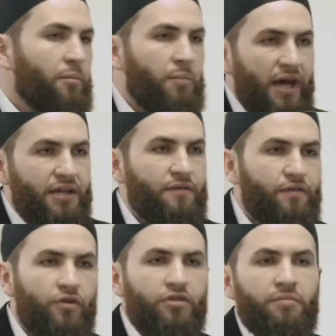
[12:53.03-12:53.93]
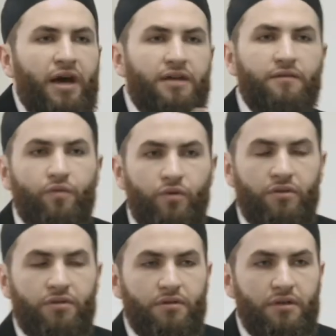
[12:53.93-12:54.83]
Back and forth, back and
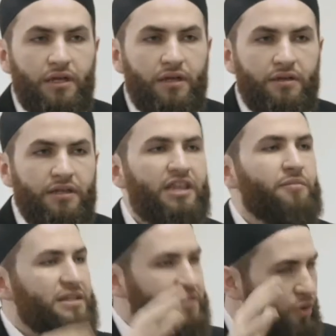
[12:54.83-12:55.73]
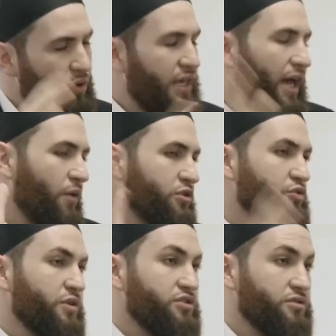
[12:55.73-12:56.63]
forth. Then the man said, okay, I will
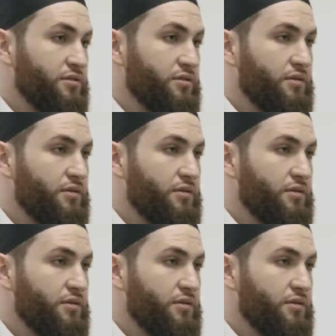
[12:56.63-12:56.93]
switch.